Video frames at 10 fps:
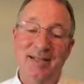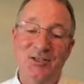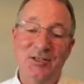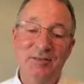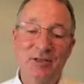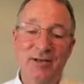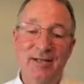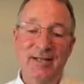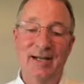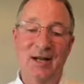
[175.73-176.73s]
At seven or
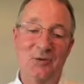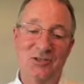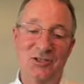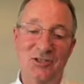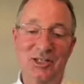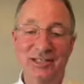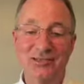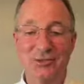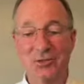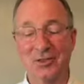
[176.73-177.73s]
eight, I was a
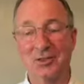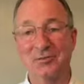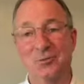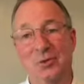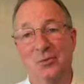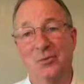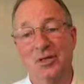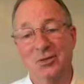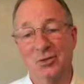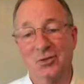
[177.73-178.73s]
skinny little kid with a
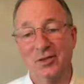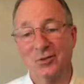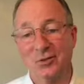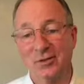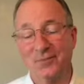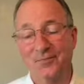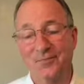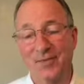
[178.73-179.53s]
big toothy grin.